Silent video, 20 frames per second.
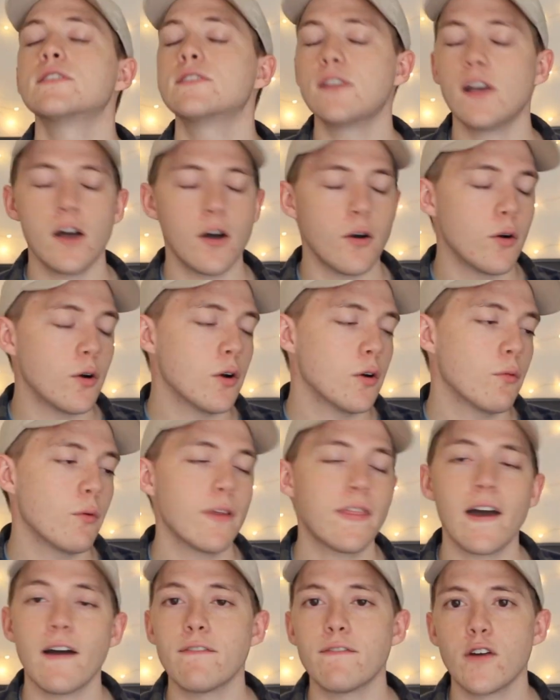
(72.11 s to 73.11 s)
So
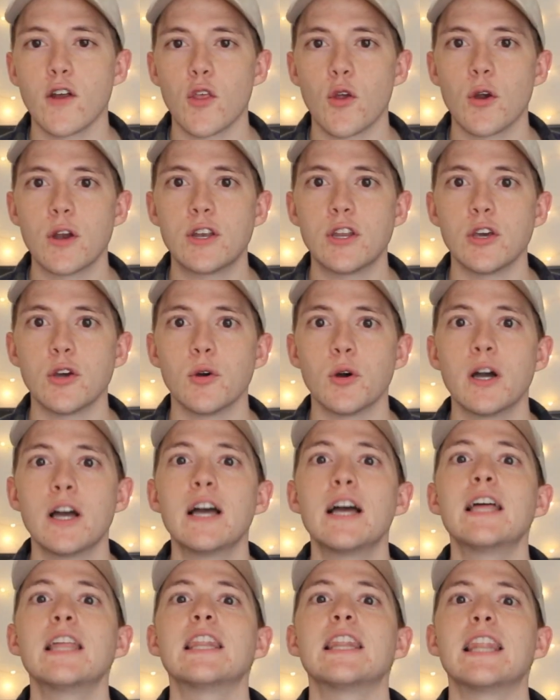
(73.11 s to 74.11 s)
without further ado,
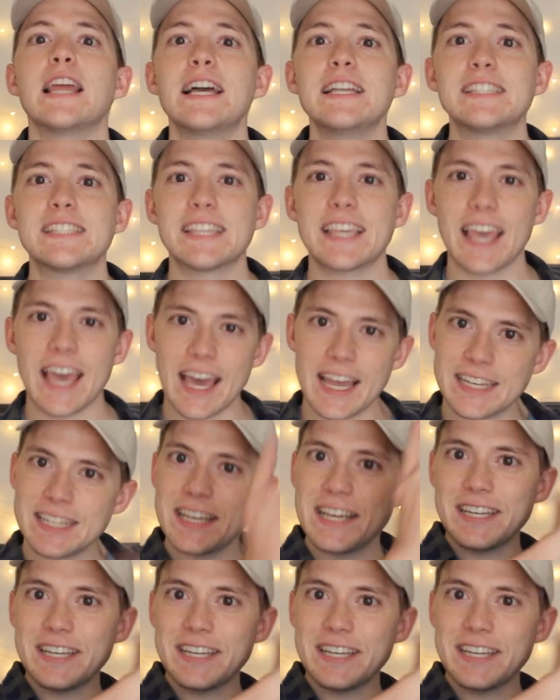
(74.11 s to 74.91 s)
let's get